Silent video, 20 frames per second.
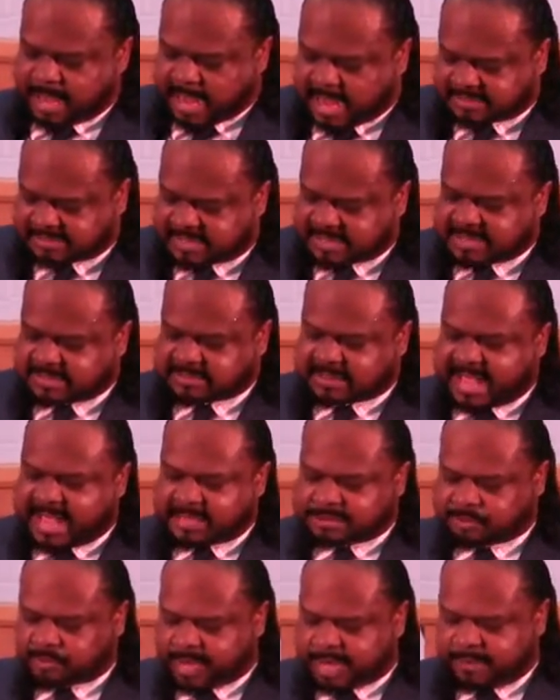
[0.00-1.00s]
I said this
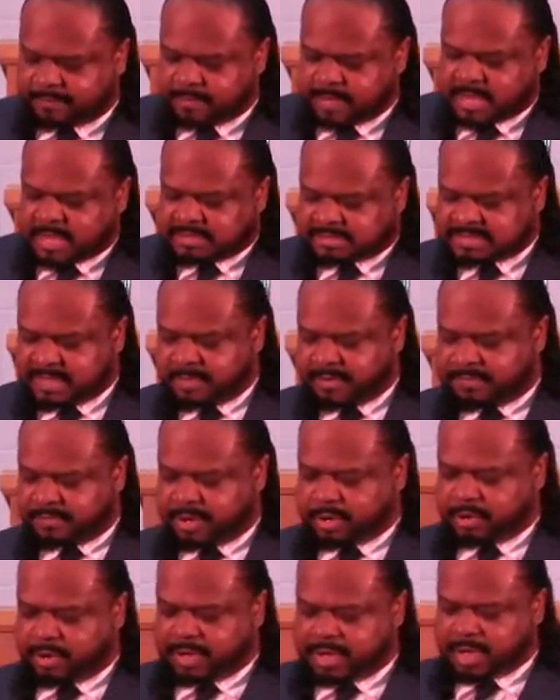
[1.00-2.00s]
last week. Some
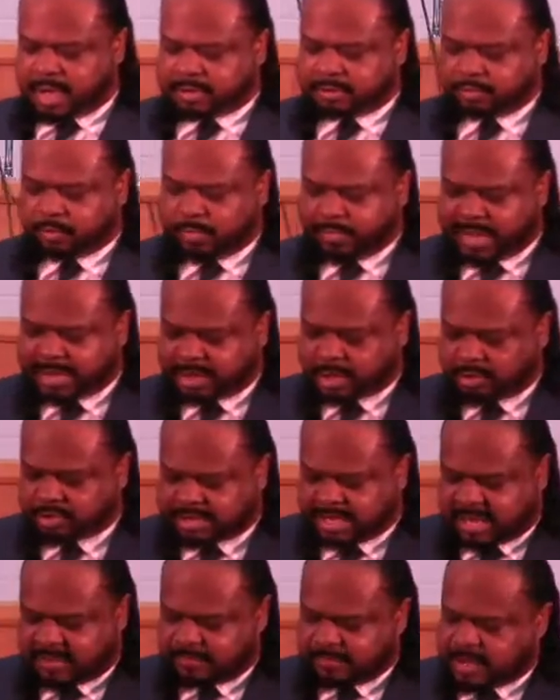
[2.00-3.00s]
of you, we're about to go
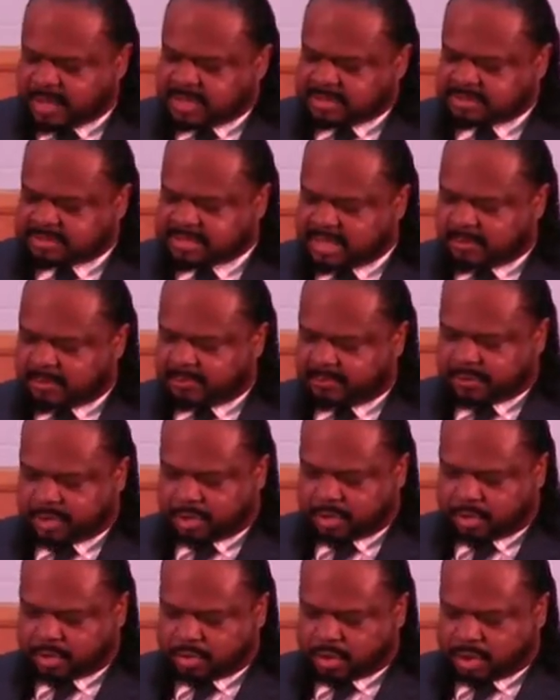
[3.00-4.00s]
deep. Some of
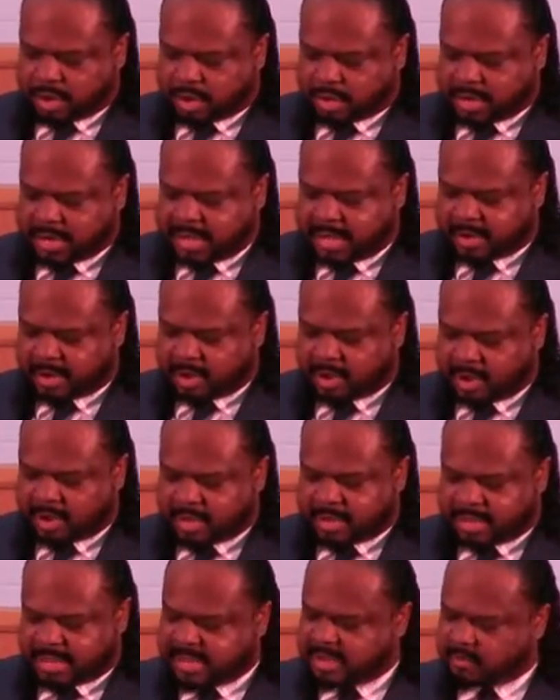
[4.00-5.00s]
you are not
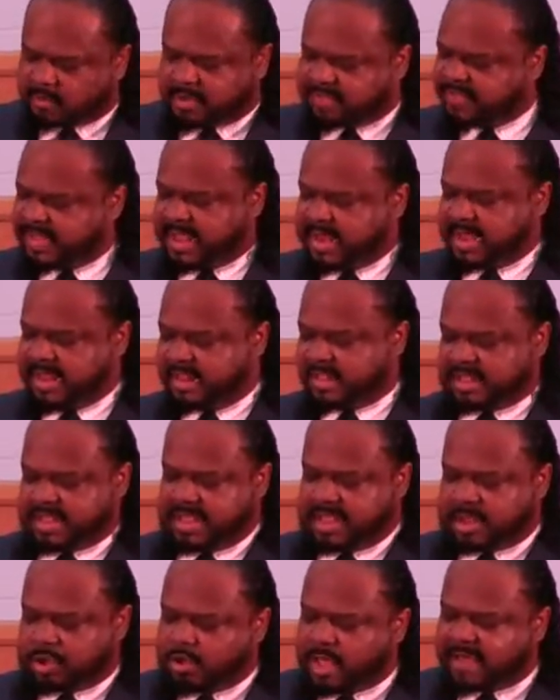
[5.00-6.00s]
all in with
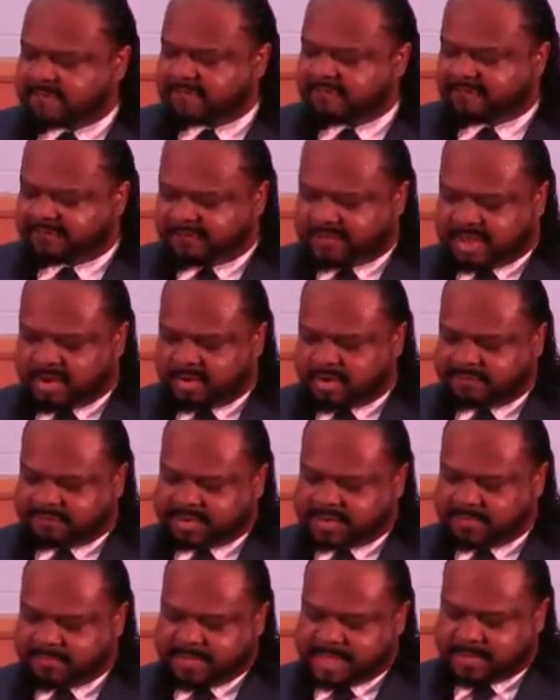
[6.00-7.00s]
anything. You have a fear of
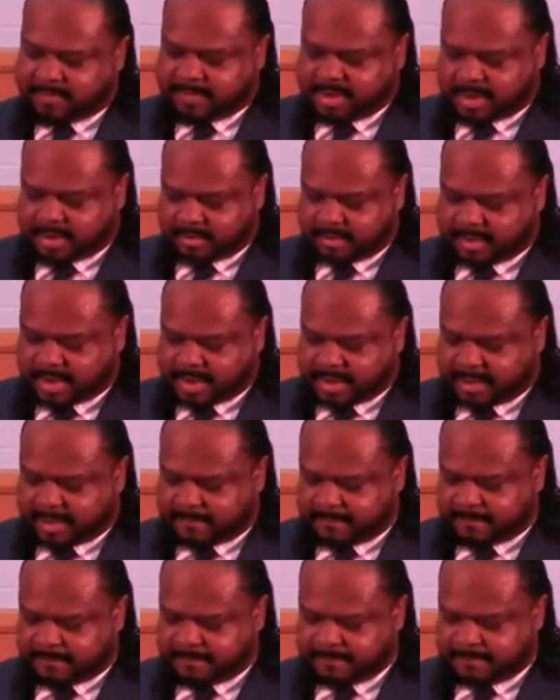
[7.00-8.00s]
commitment,
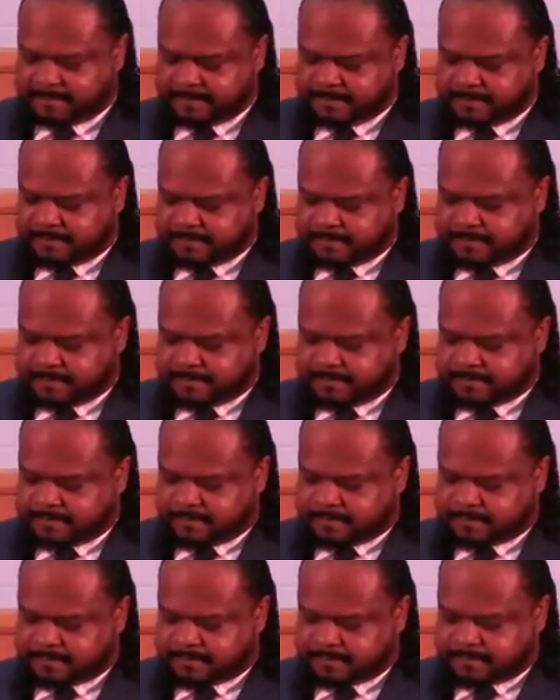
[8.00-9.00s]
right?
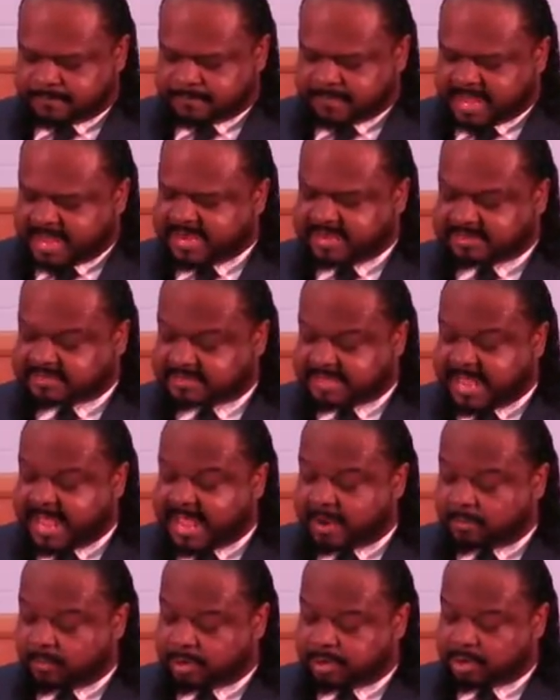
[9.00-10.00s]
And it's
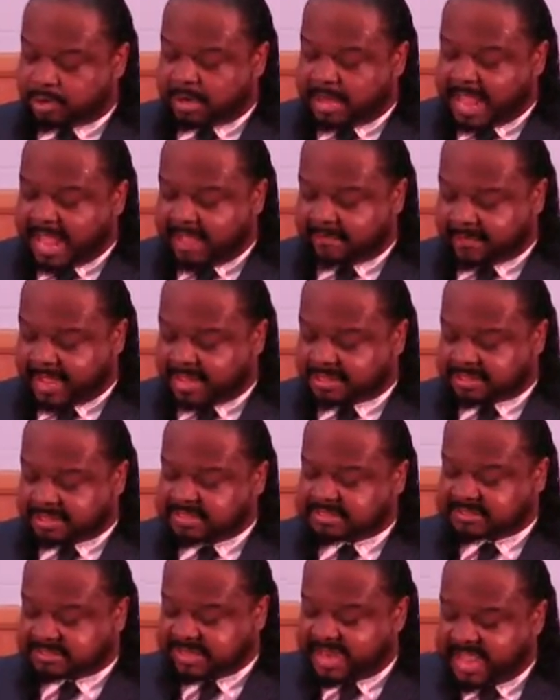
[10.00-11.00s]
sad with your life. At
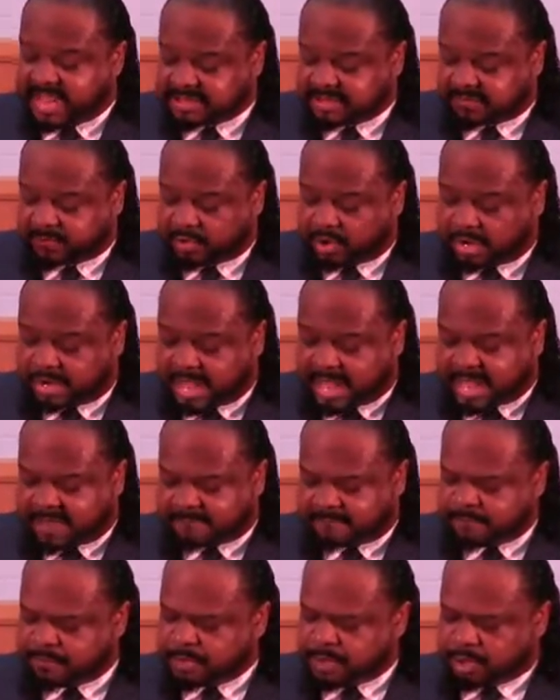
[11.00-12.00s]
this stage of your
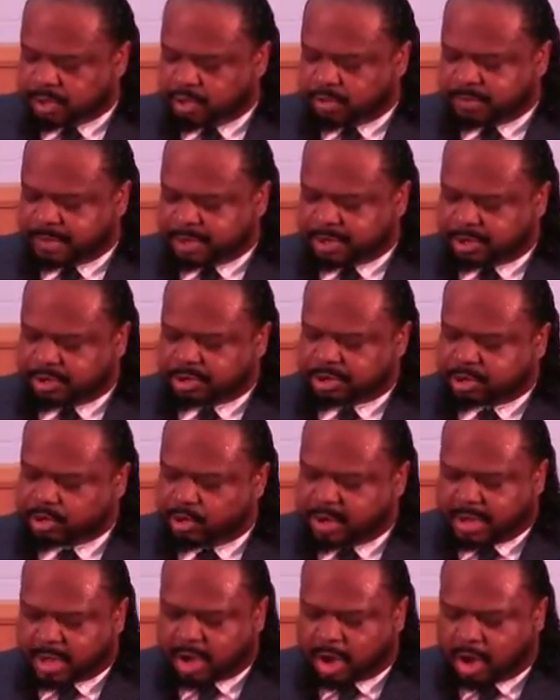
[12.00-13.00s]
life, you're
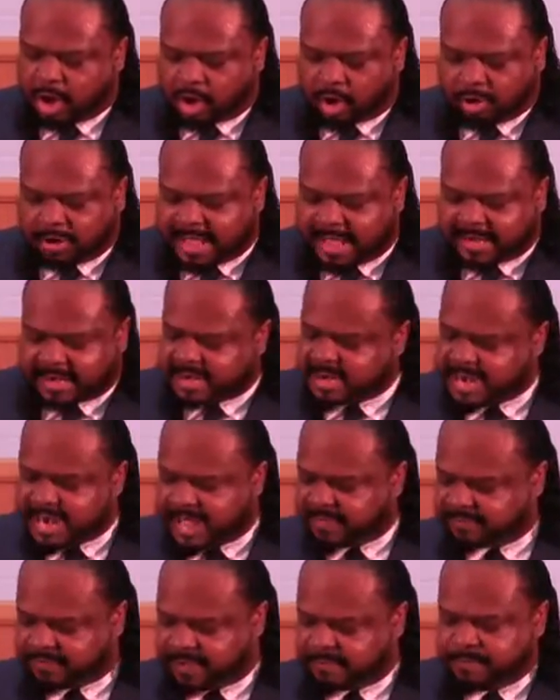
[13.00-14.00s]
doing a whole lot of
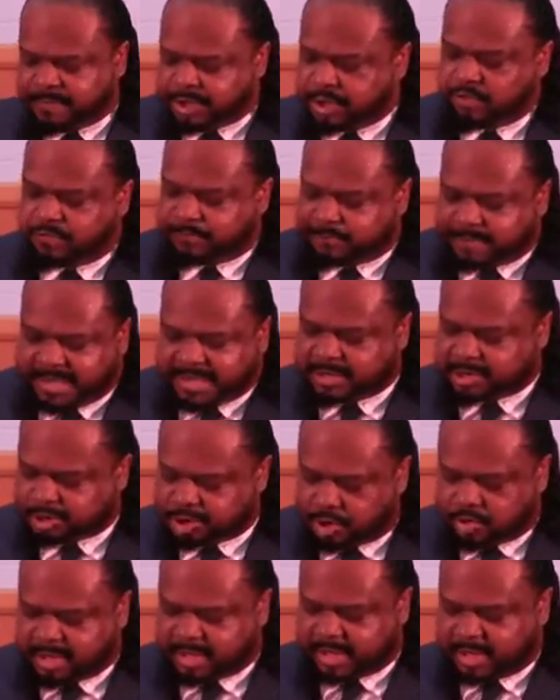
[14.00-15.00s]
nothing. You've been
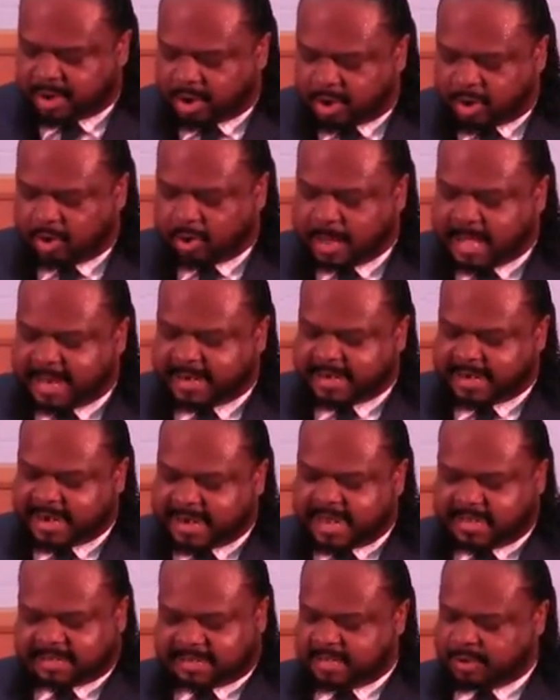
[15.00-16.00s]
doing a whole lot of
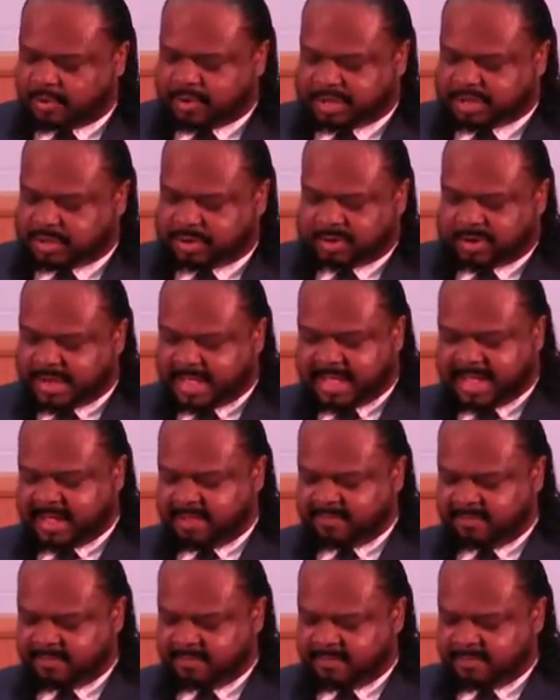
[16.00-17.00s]
nothing with your
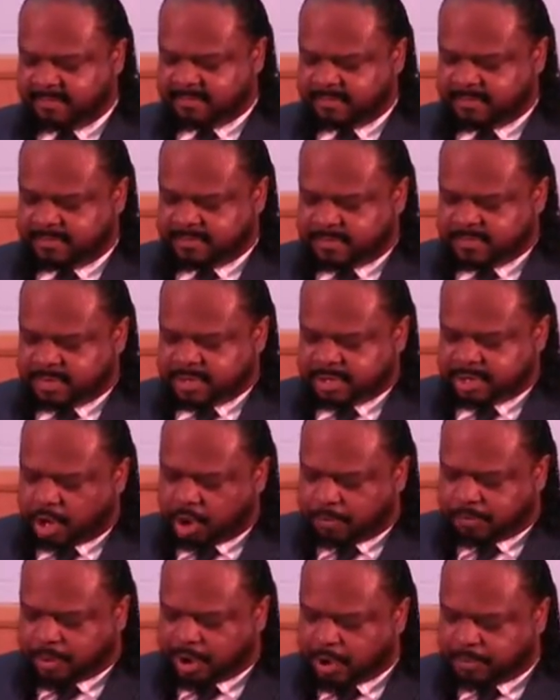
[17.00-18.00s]
life.
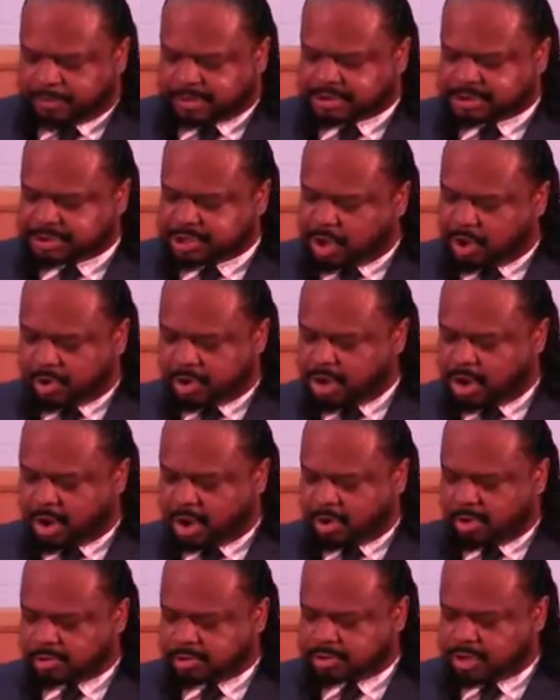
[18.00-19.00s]
No purpose, no
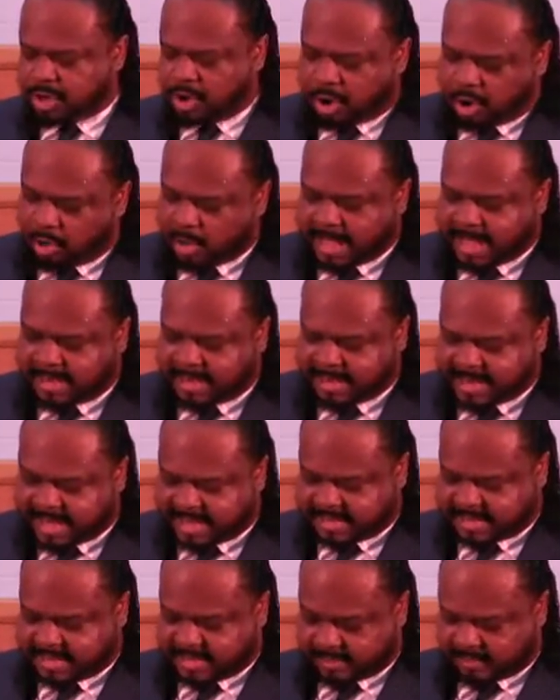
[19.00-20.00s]
goals, a whole lot of
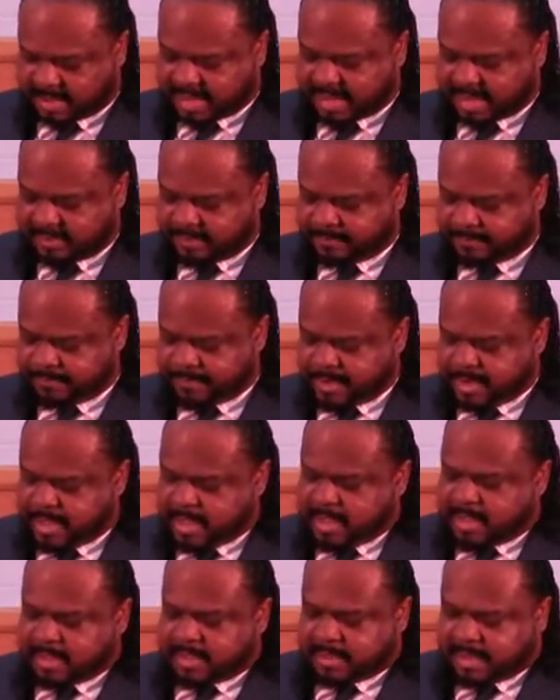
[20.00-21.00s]
nothing,
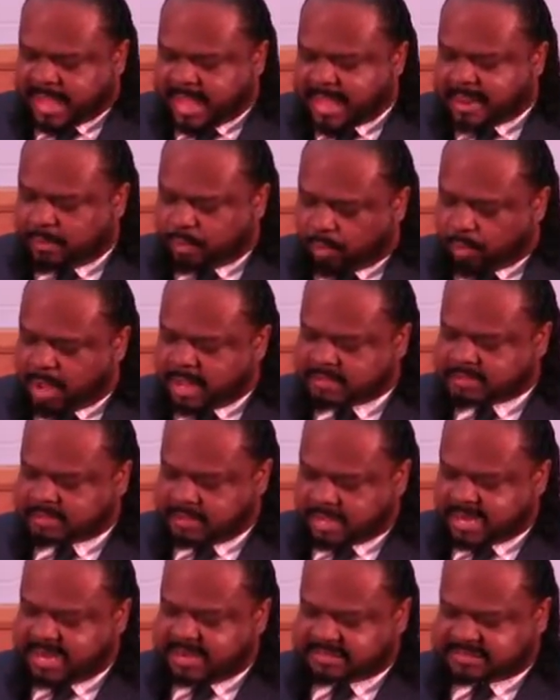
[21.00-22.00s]
right? God wants,
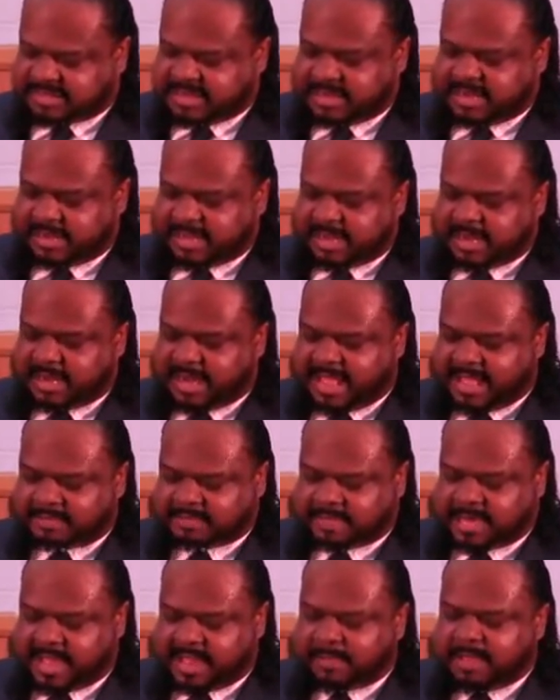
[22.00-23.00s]
I said it again last
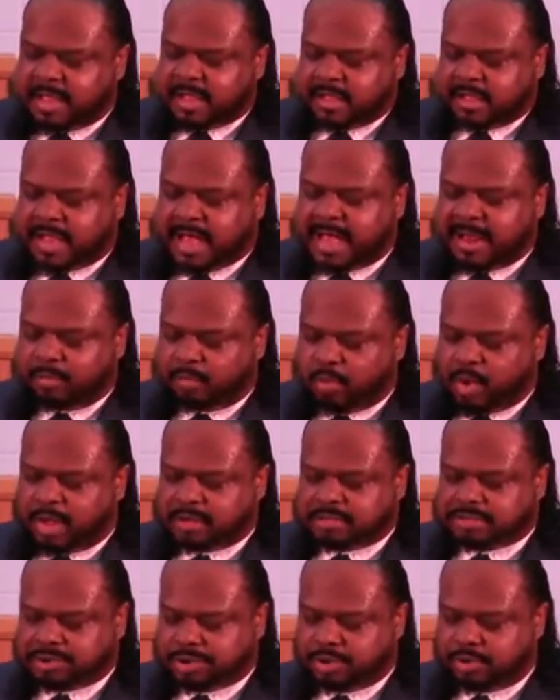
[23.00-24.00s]
time, God
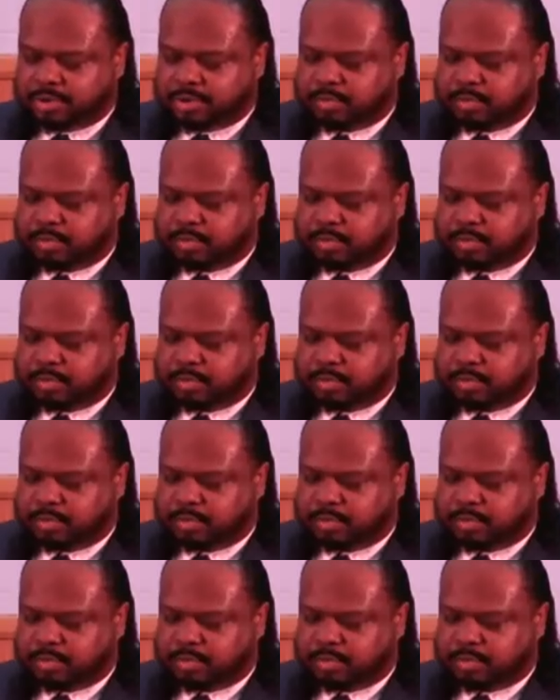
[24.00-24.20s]
wants to